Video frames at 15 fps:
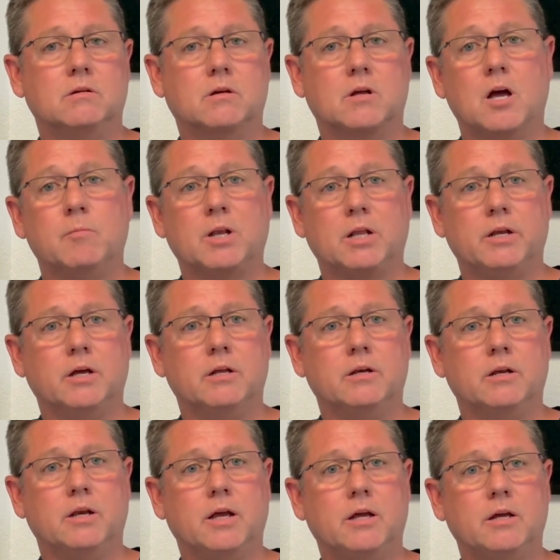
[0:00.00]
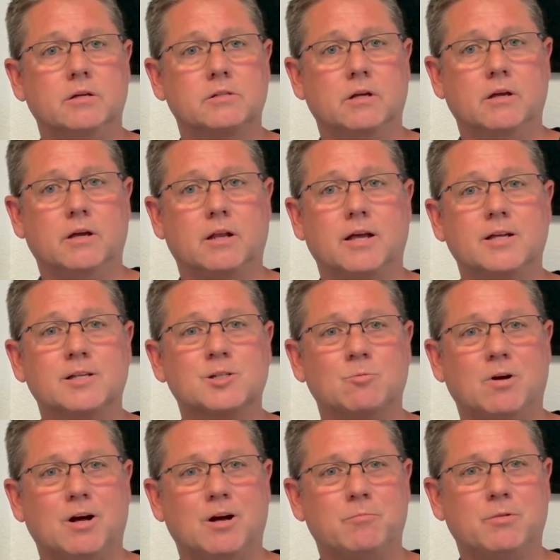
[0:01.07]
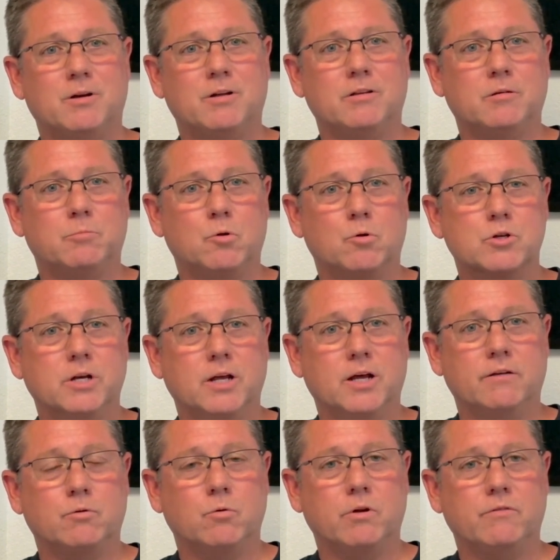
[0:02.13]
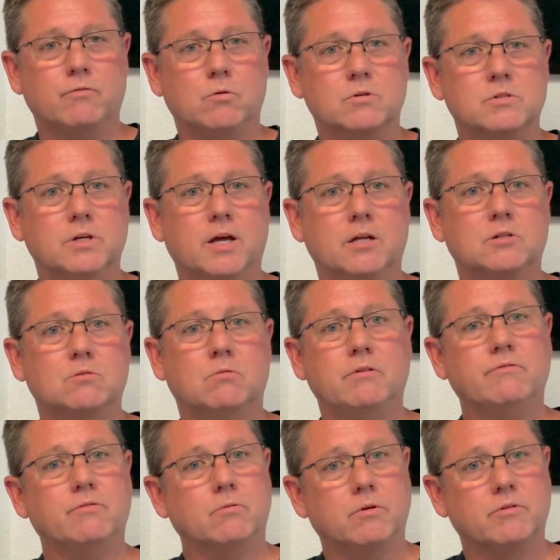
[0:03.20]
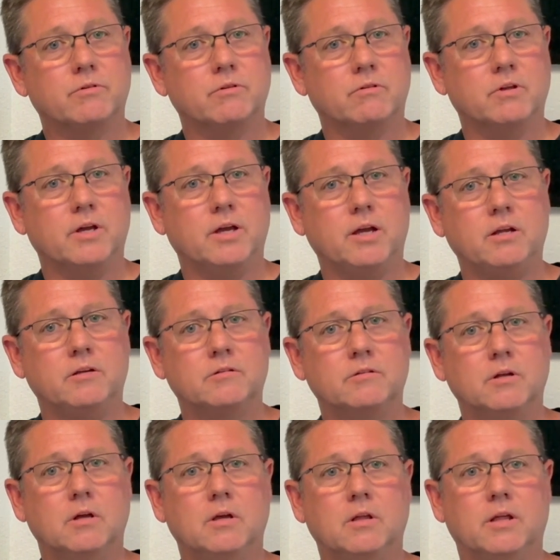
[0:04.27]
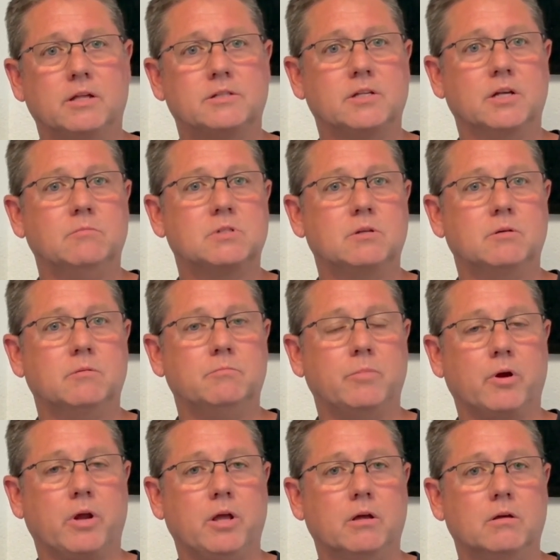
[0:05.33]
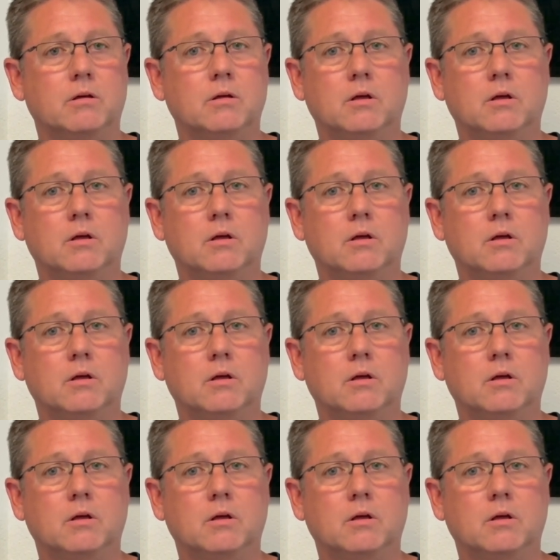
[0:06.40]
commonly done today is a LS swap on the Porsche 944s and 924s of the 80s. That seems to be a